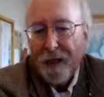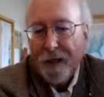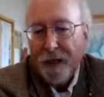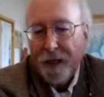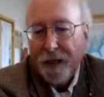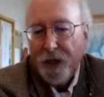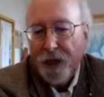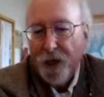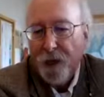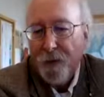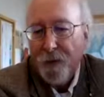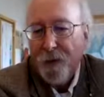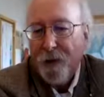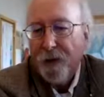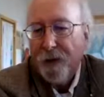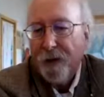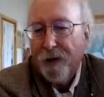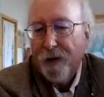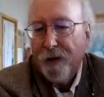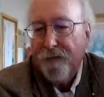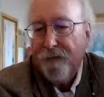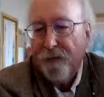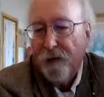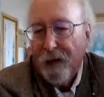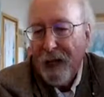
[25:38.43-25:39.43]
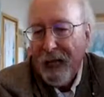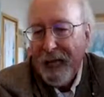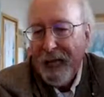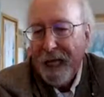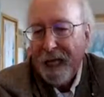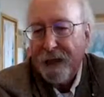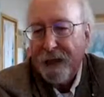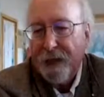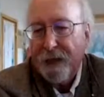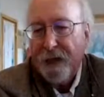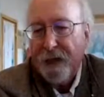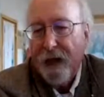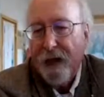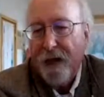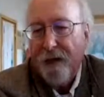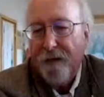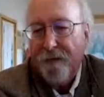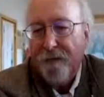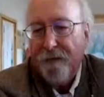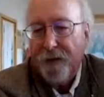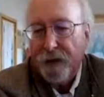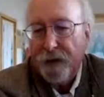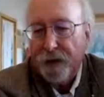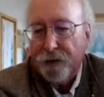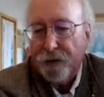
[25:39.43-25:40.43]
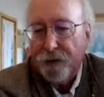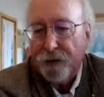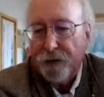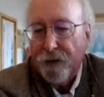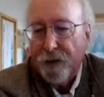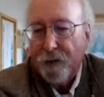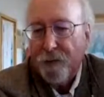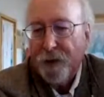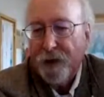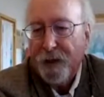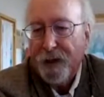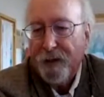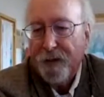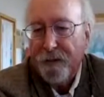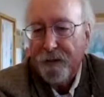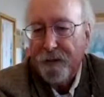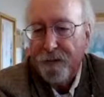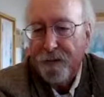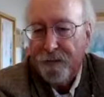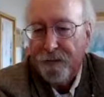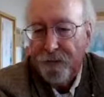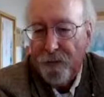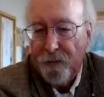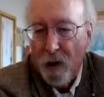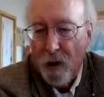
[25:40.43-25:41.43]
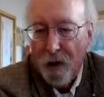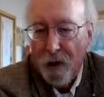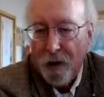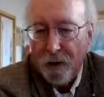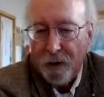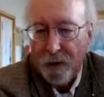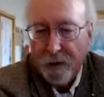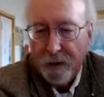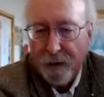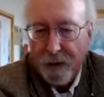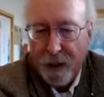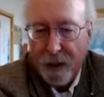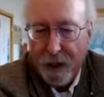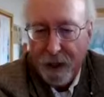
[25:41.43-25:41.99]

the cumulative length of distributed fault